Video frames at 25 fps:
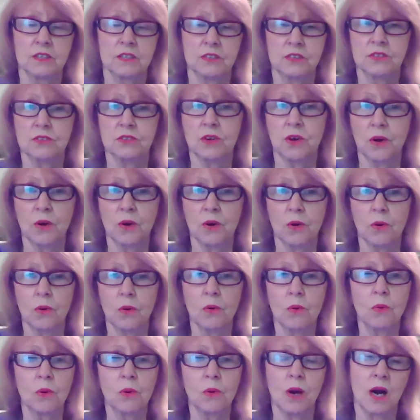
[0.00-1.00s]

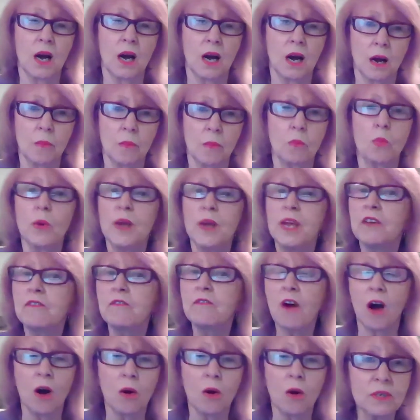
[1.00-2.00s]
So
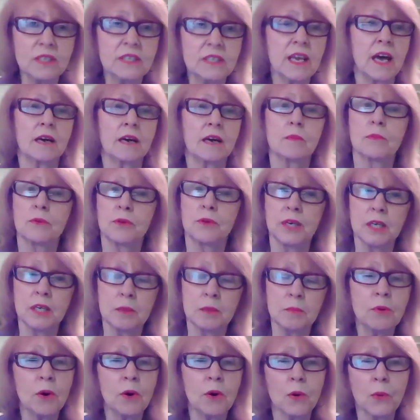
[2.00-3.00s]
we've always had a
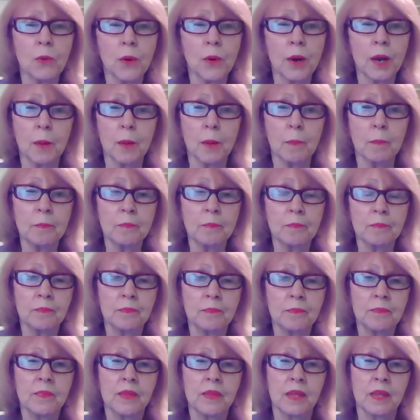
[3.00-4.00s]
breeding program,
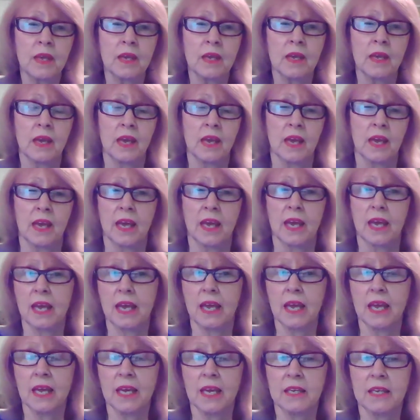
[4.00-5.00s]

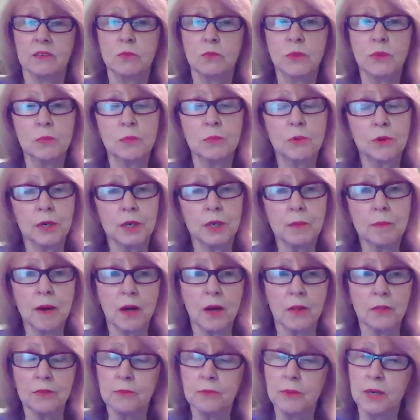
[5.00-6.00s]
and we breed
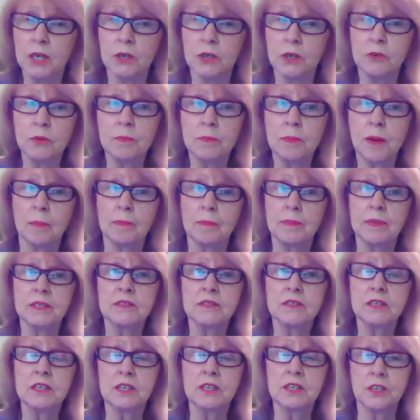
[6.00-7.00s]
about 300
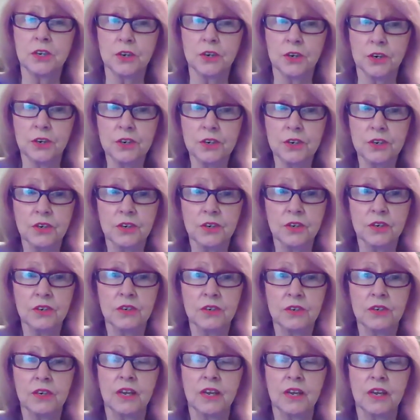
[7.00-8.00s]
puppies a year.
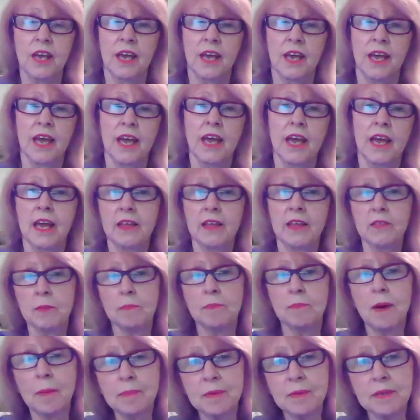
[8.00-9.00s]
And the
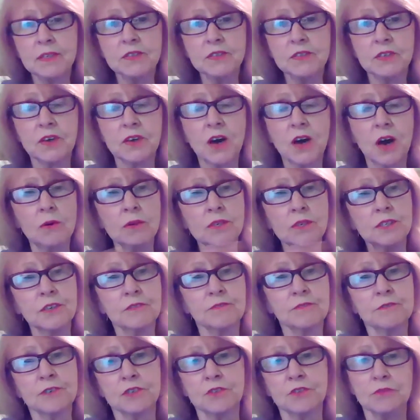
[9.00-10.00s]
puppies go in
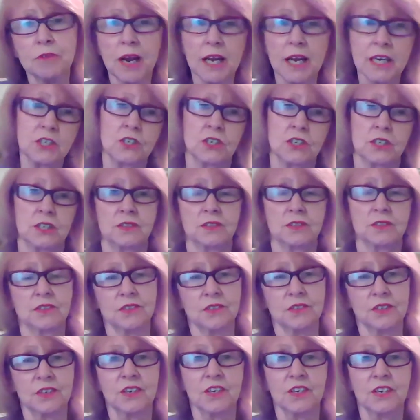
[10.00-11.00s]
different
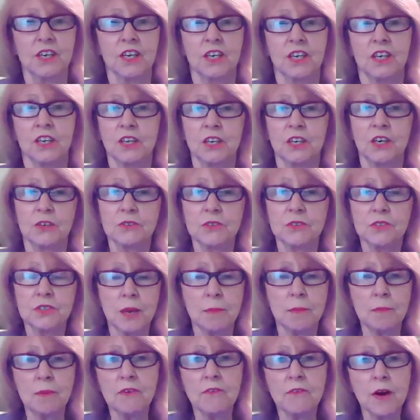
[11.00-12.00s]
directions.
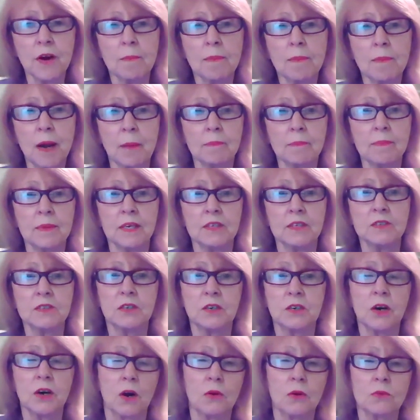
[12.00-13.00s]
Some of our puppies
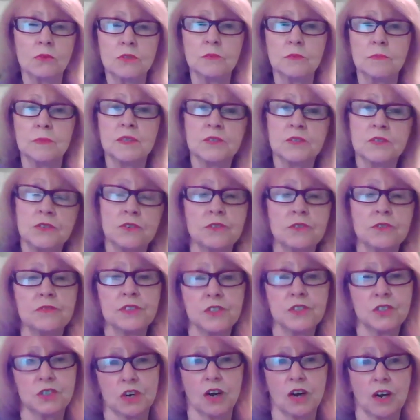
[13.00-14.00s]
go to be
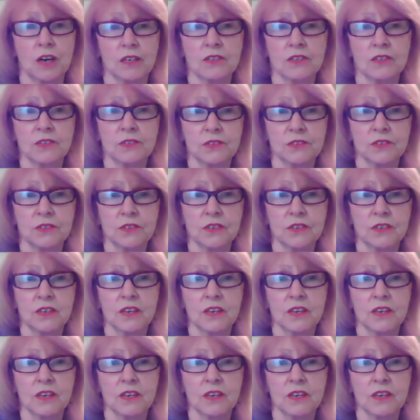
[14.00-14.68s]
service dogs.